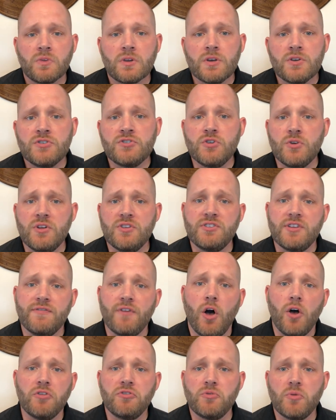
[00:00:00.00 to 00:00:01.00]
Students have
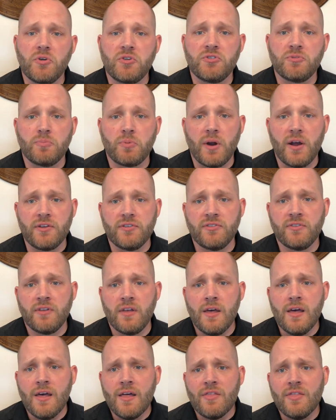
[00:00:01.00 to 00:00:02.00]
also expressed
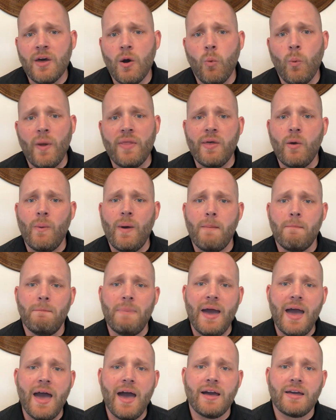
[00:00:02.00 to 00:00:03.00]
that when they went
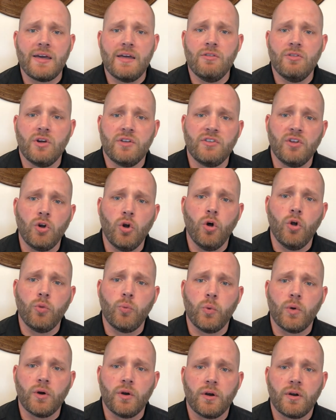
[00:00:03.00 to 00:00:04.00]
back and looked at old
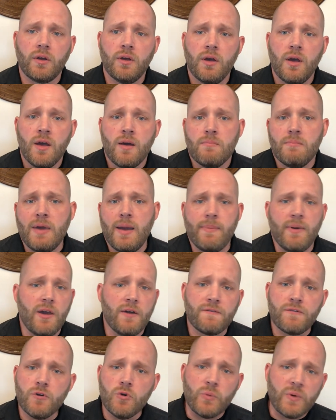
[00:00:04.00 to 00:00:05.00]
work, maybe a
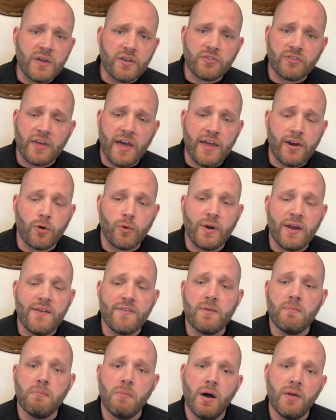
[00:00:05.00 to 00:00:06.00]
few weeks later or
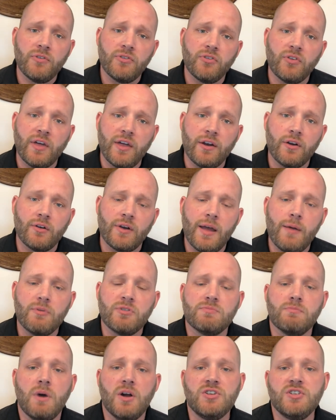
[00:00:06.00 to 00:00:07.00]
even months later, it
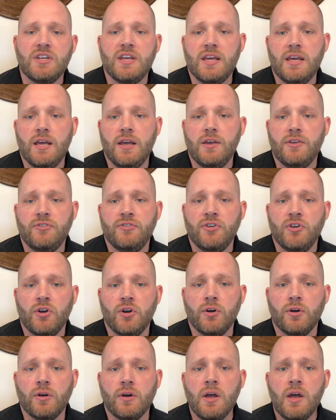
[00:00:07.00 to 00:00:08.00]
was much
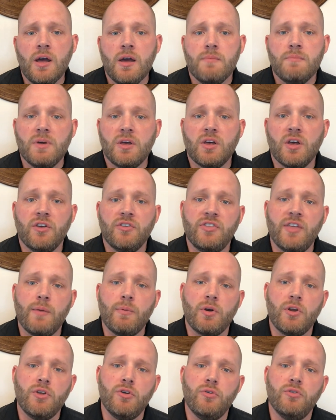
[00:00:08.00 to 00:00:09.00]
easier because they
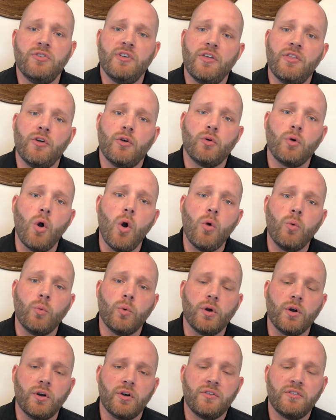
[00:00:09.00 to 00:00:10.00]
were using their own
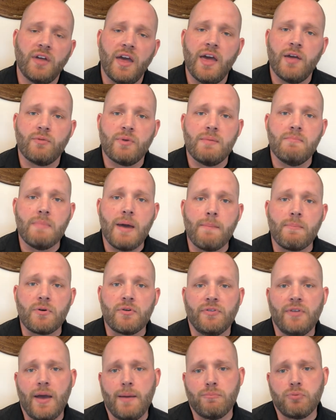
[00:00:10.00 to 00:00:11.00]
work and
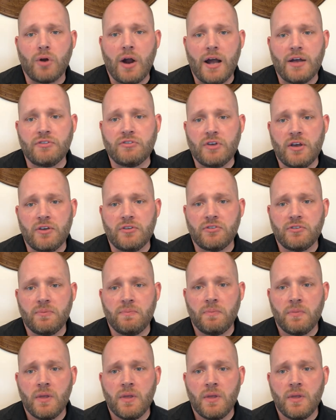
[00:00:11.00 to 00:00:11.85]
remembered that process.